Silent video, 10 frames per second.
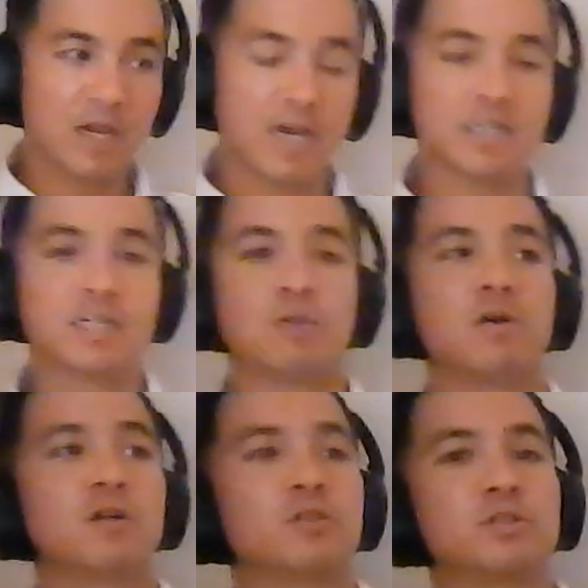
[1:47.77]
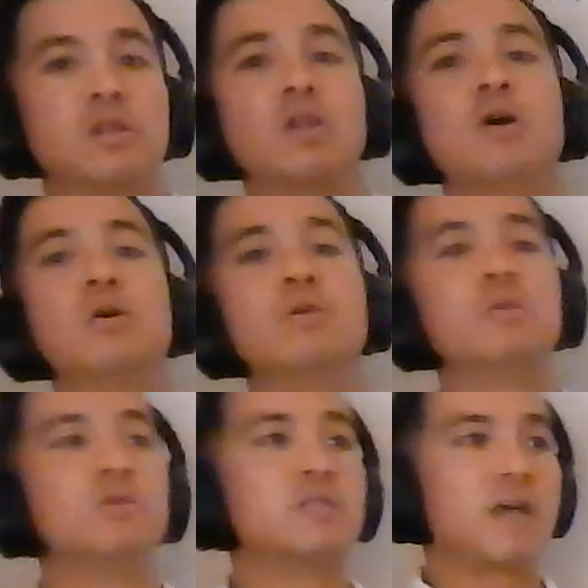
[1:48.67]
As that water
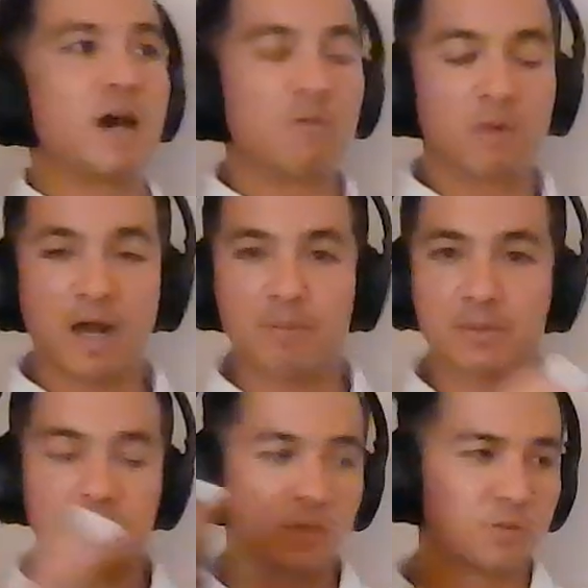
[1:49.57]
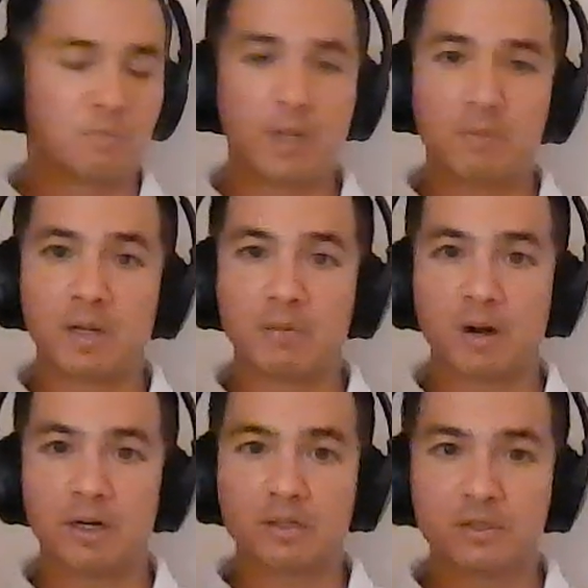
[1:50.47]
slows down, what happens to those big, big
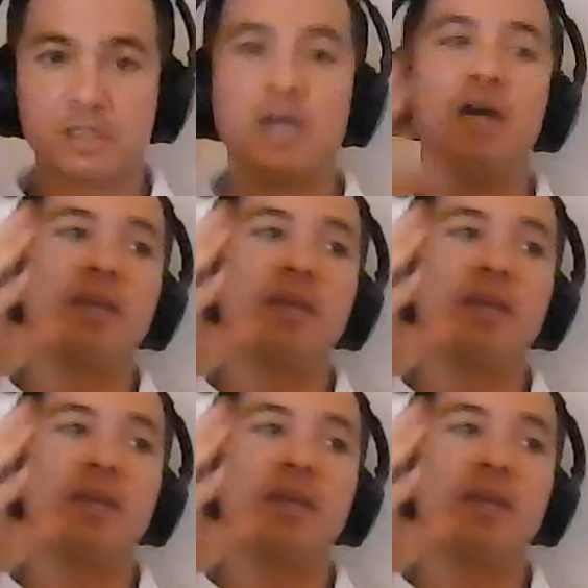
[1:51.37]
particles?